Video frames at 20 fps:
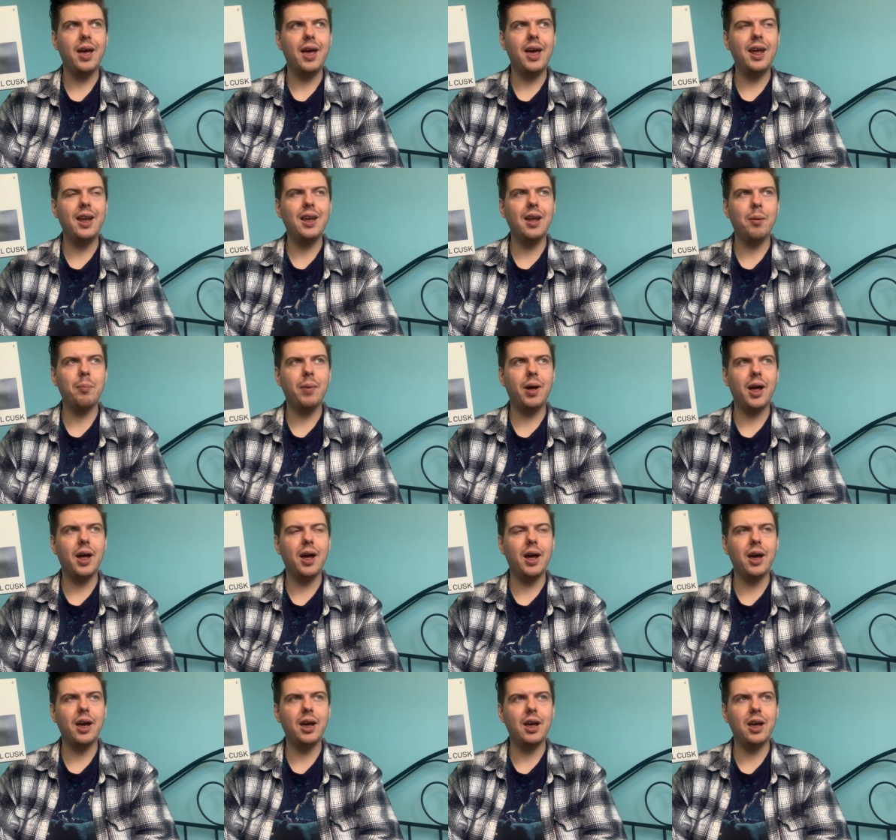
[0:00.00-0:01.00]
In
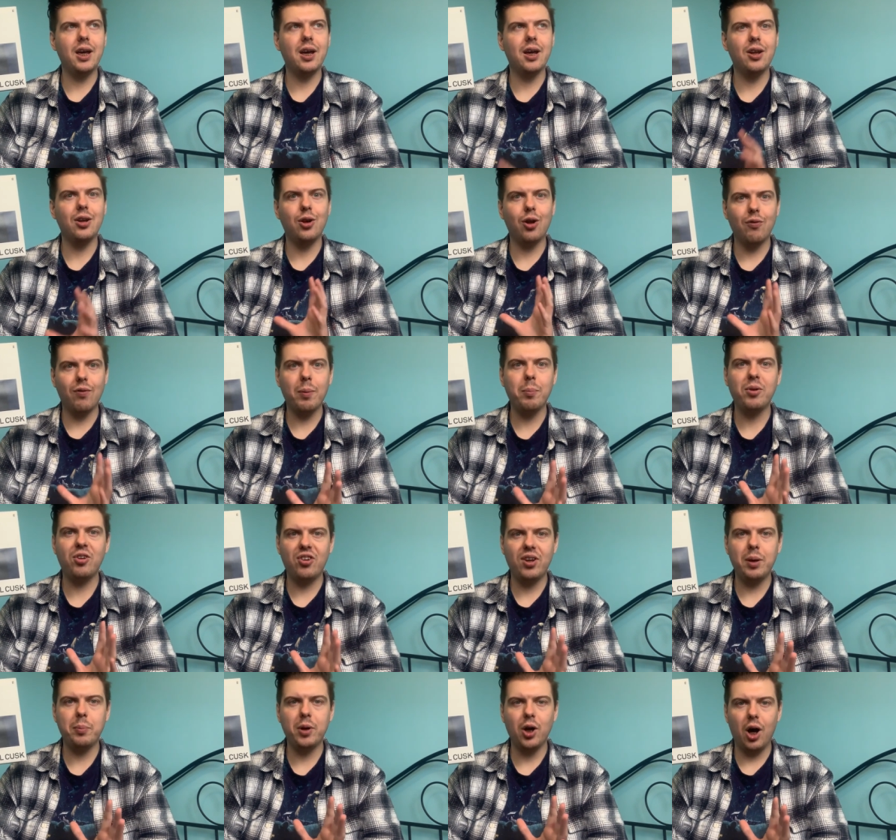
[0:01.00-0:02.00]
my November
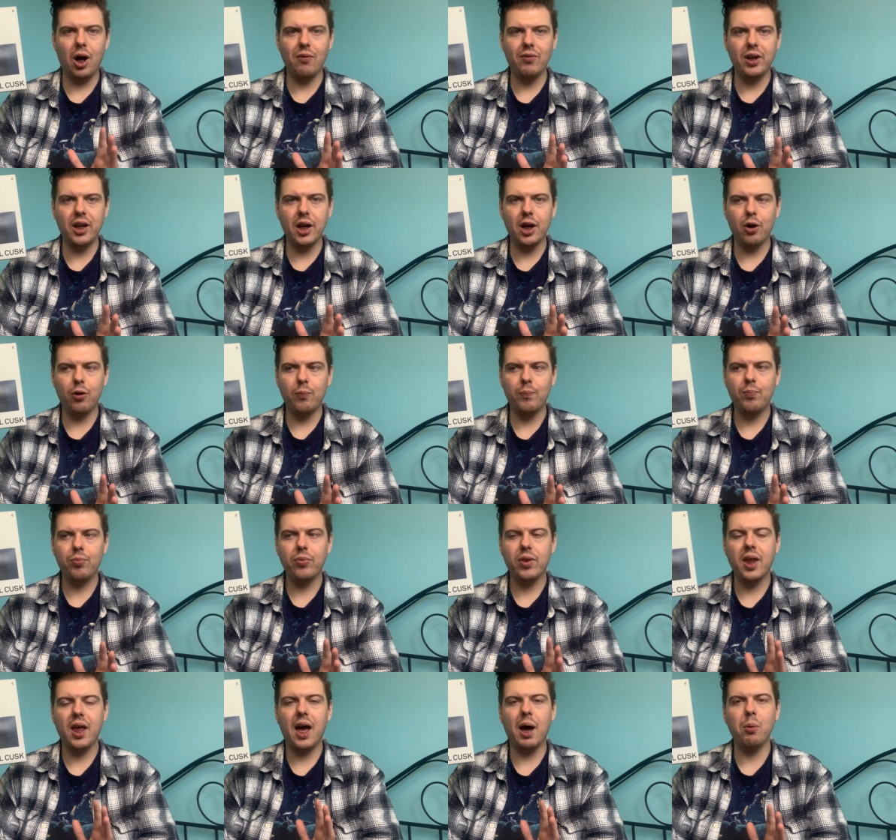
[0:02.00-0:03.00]
TBR video,
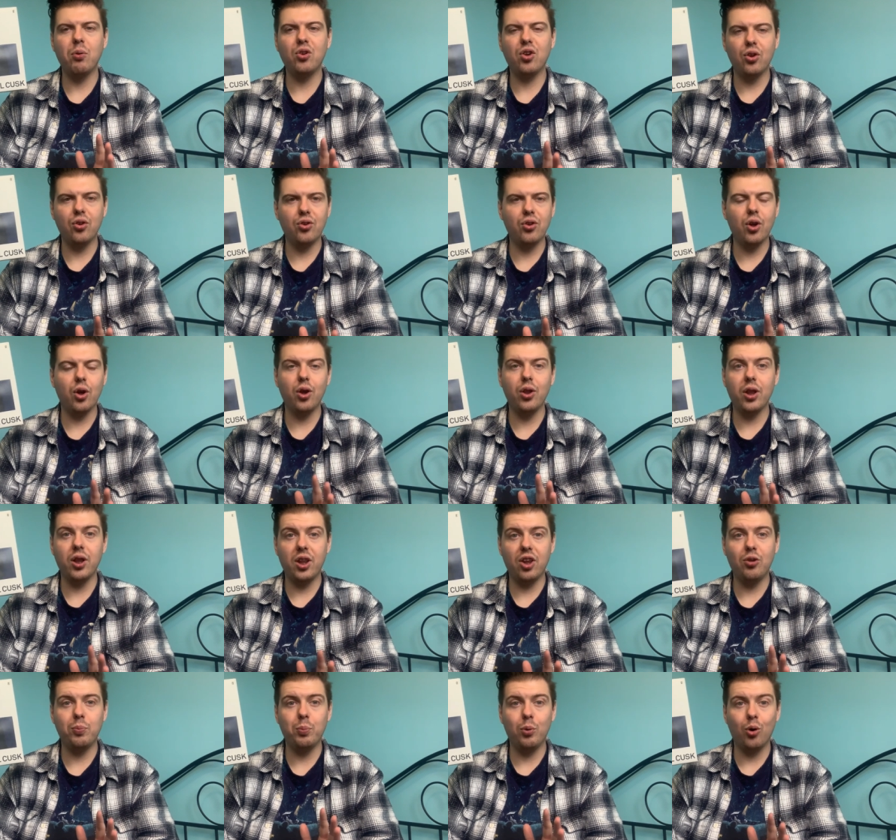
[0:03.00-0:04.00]
I was concerned
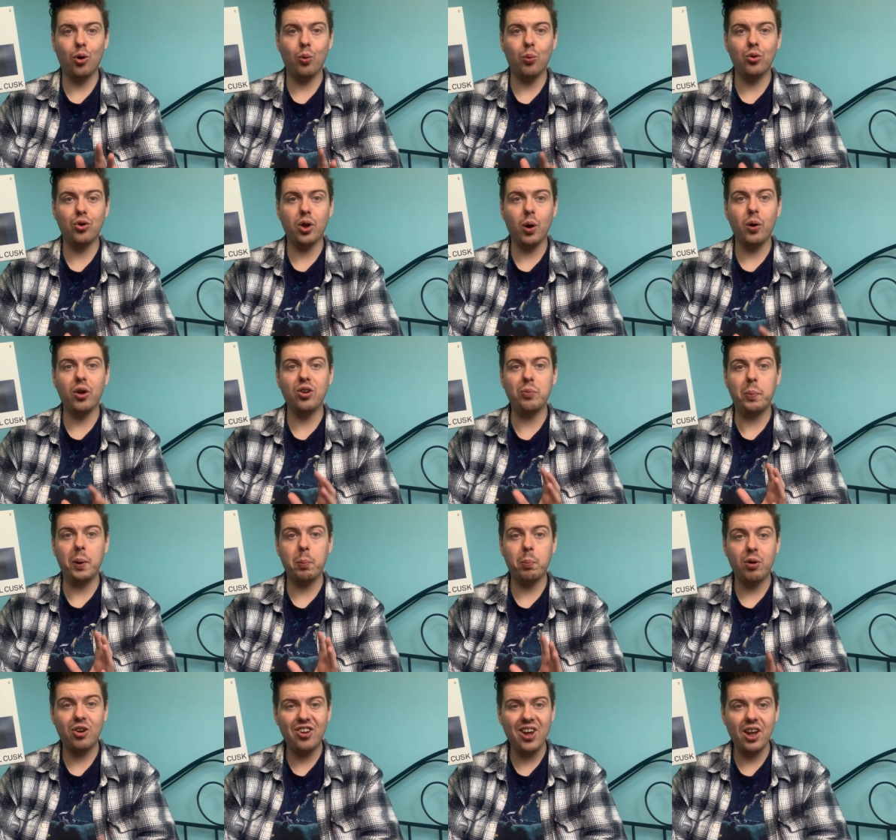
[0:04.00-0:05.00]
that this book was going to
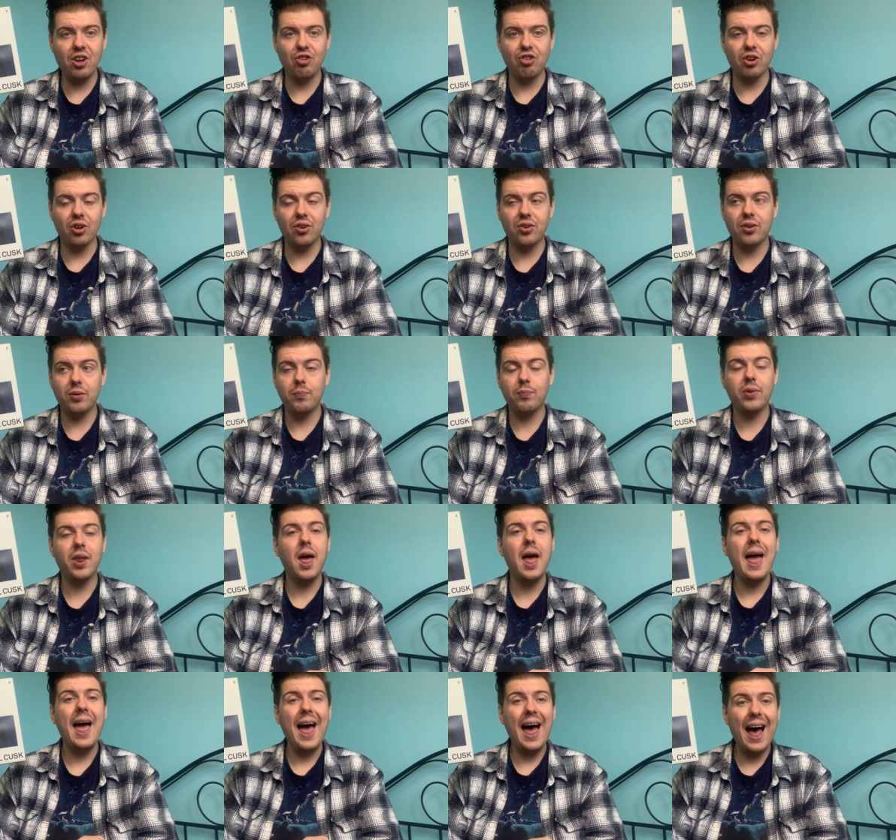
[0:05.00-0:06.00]
be pretentious.
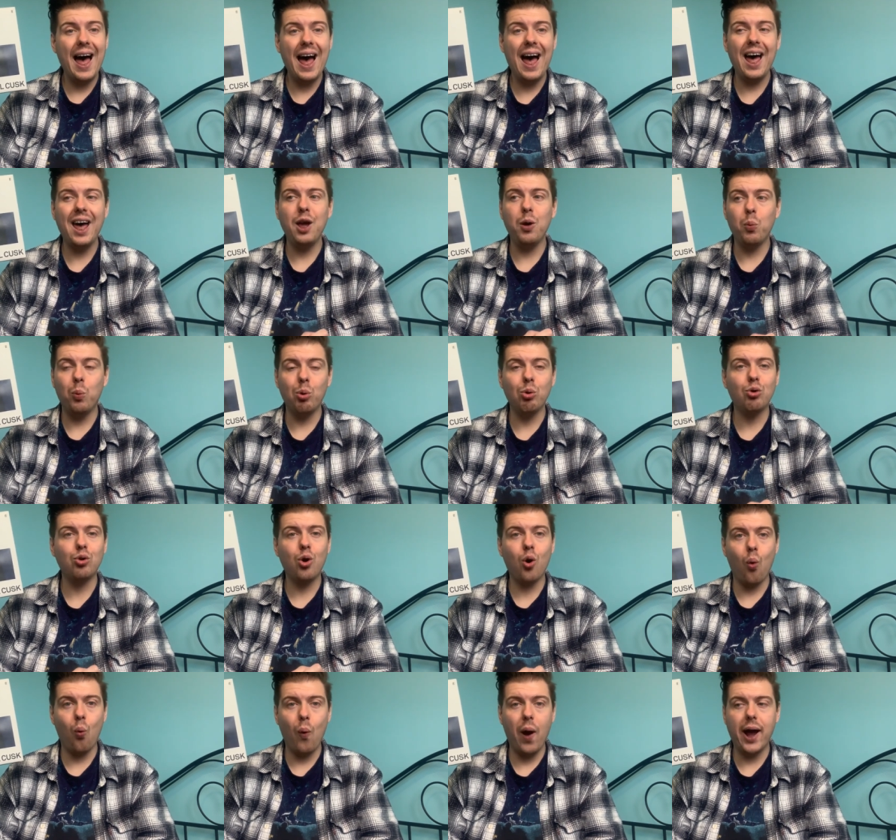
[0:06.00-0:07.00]
I was
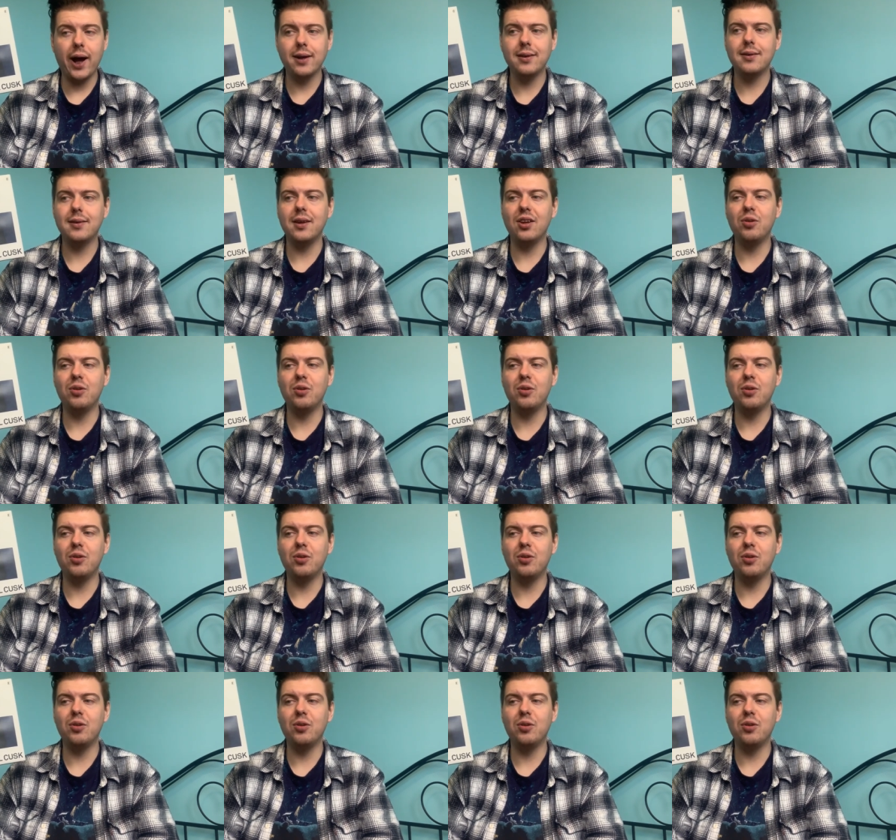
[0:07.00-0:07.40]
correct.